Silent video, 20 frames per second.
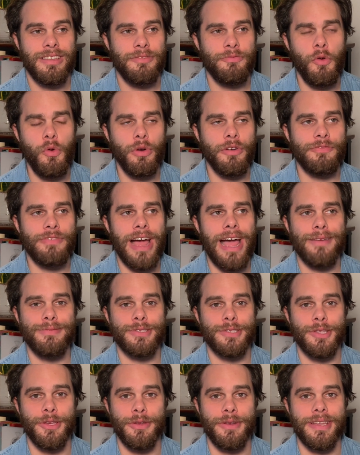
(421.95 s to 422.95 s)
or five
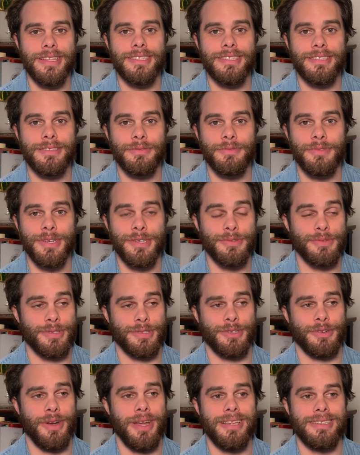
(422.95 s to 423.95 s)
students, which
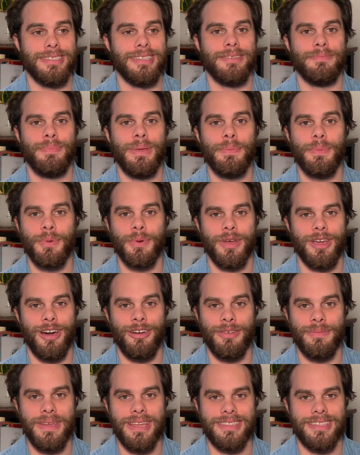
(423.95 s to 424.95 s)
was crazy. People were
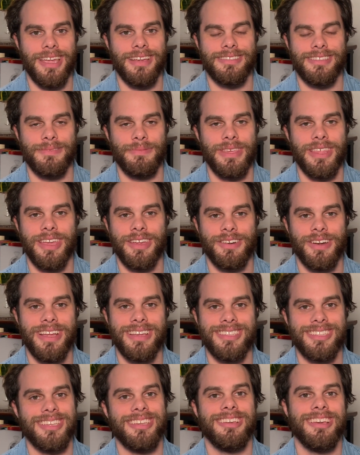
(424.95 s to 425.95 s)
calling me and texting me like
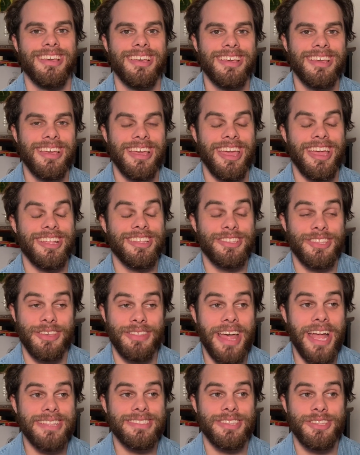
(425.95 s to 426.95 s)
crazy. And so
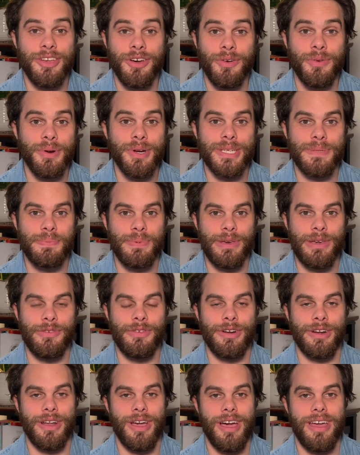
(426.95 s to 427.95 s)
that still works, believe
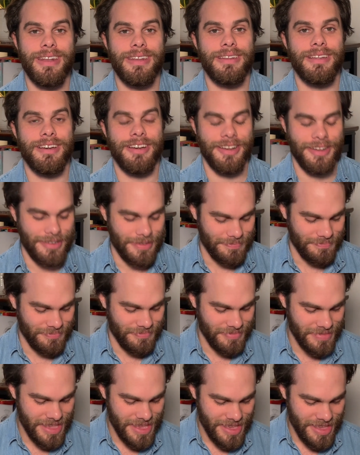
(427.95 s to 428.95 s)
it or not.
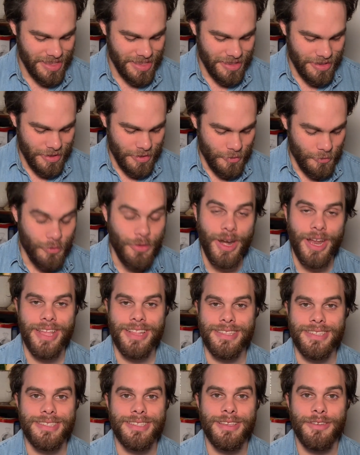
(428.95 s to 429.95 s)

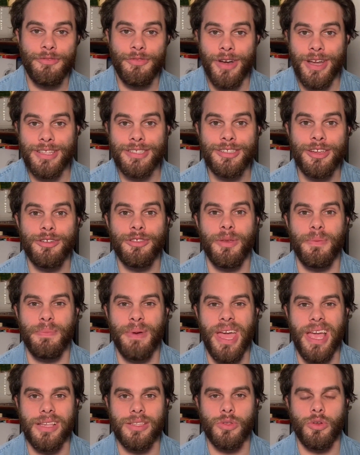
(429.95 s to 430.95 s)
Friends are the
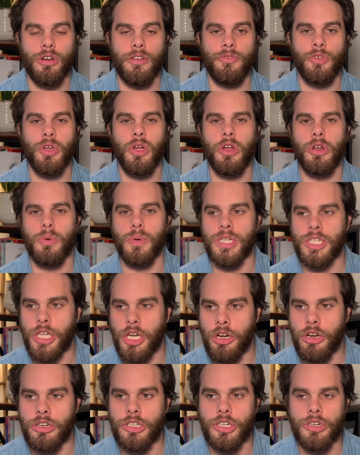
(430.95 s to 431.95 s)
best. Or if you go to a
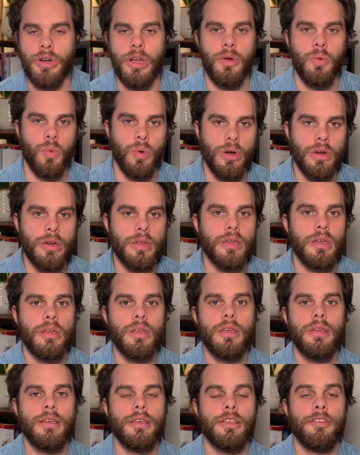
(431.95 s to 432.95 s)
church or at work,
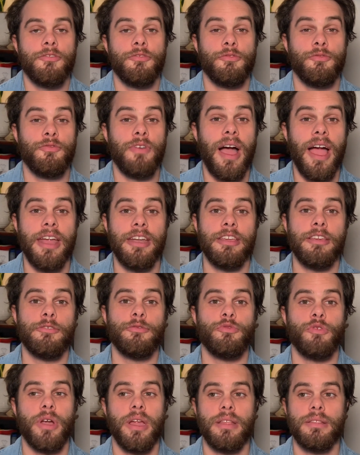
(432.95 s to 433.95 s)
finding
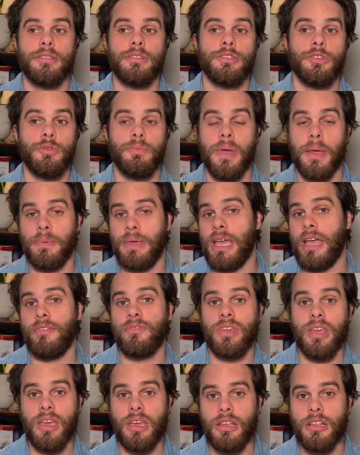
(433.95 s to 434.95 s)
friends who maybe
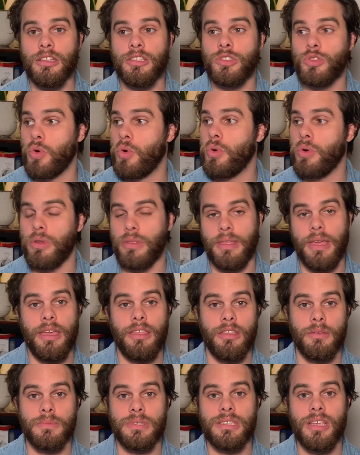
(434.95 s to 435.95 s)
have kids or
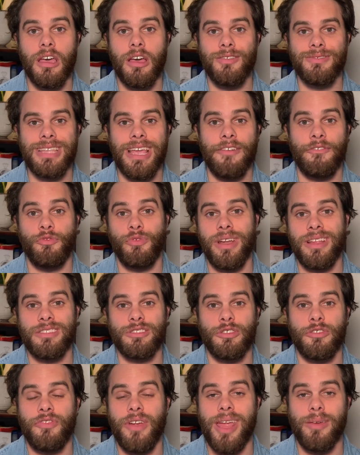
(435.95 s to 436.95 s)
they themselves have
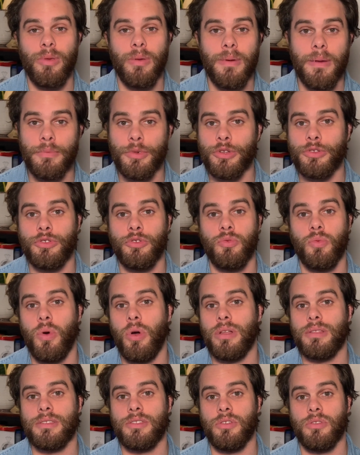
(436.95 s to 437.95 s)
friends or family members who
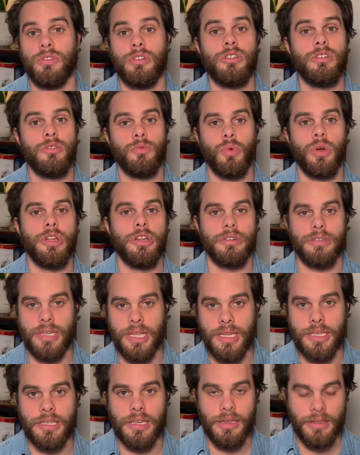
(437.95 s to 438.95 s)
want to learn what you're
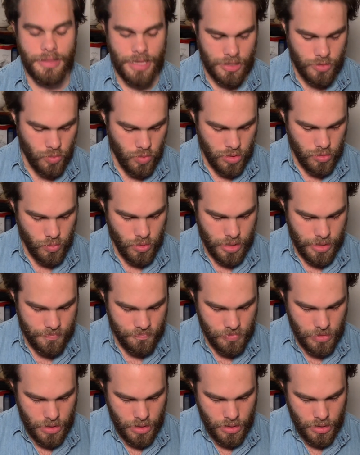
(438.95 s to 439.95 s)
teaching, that's one
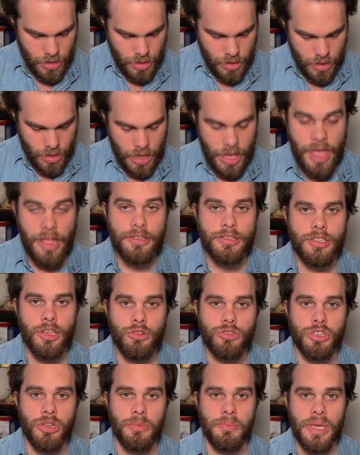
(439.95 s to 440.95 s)
way. And
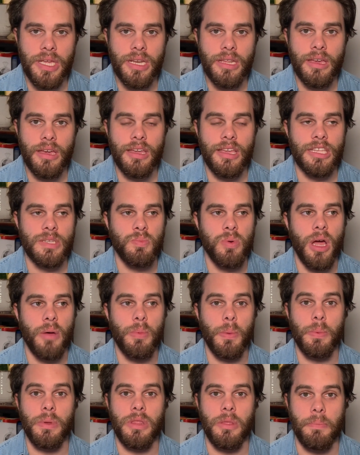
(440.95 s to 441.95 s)
social media is
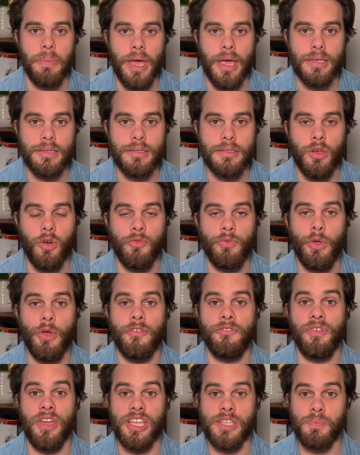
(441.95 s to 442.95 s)
probably the best. So if you
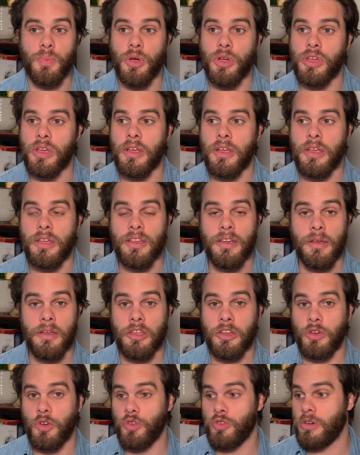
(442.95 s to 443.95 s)
have Facebook,
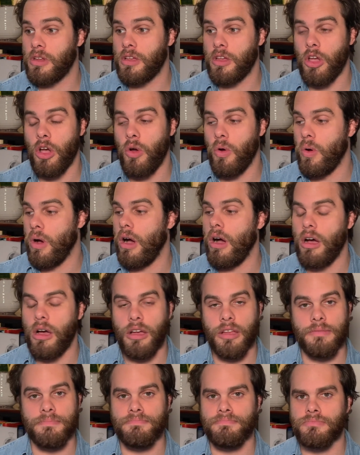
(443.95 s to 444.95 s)
go
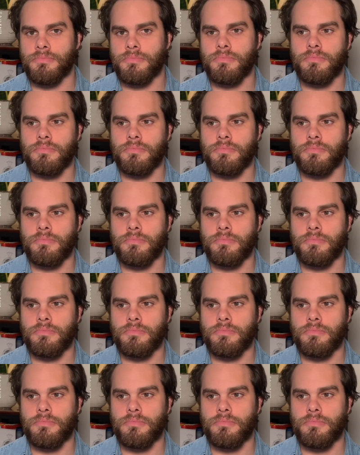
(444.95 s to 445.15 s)
on